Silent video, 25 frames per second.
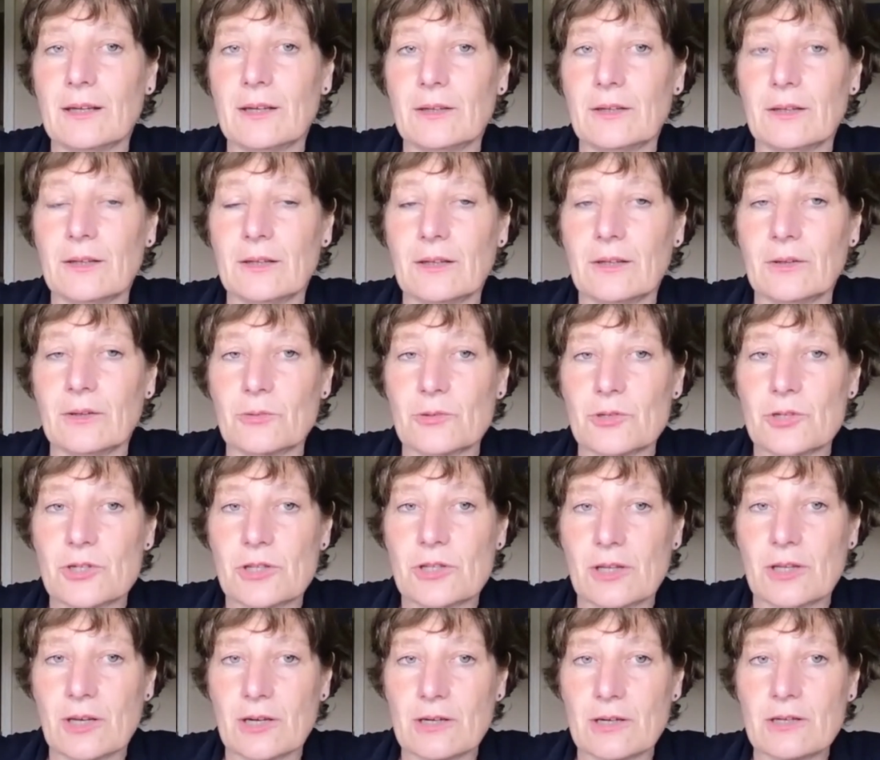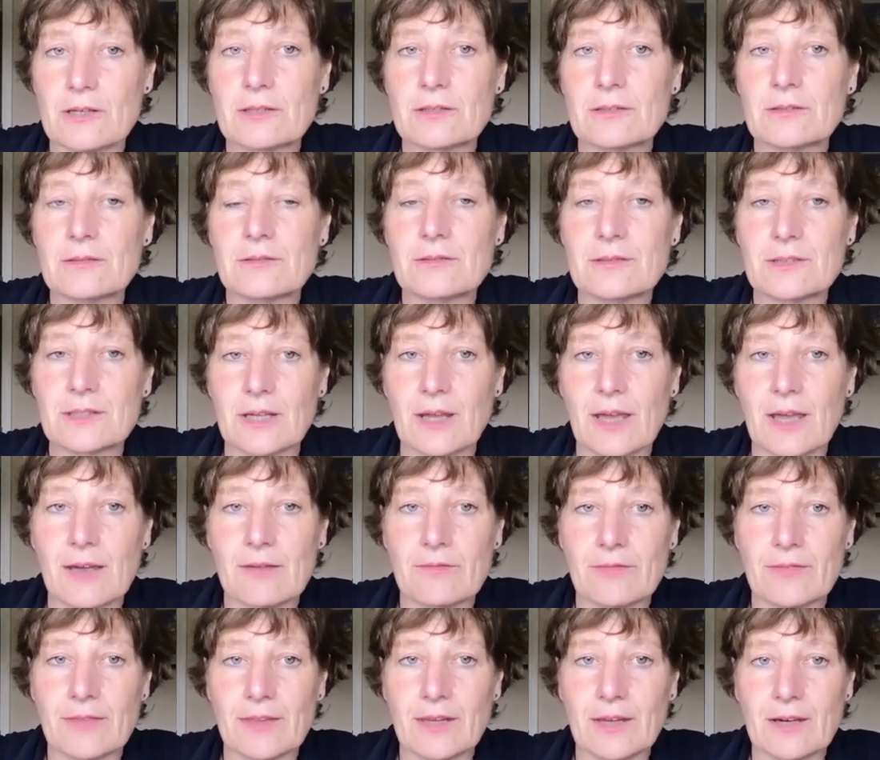launch the garden, so have
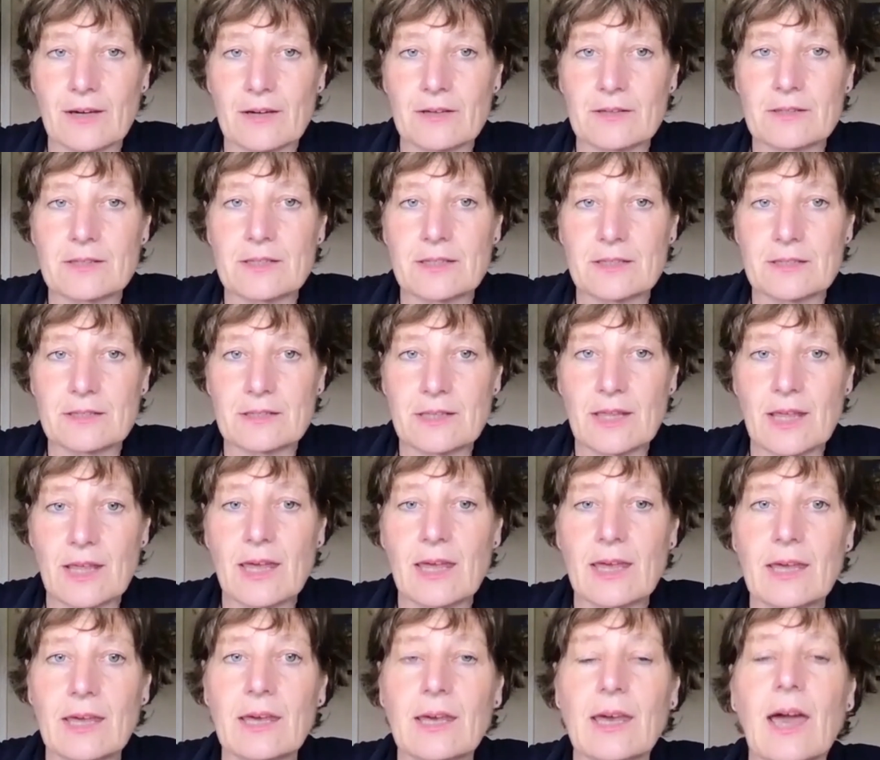the artists there,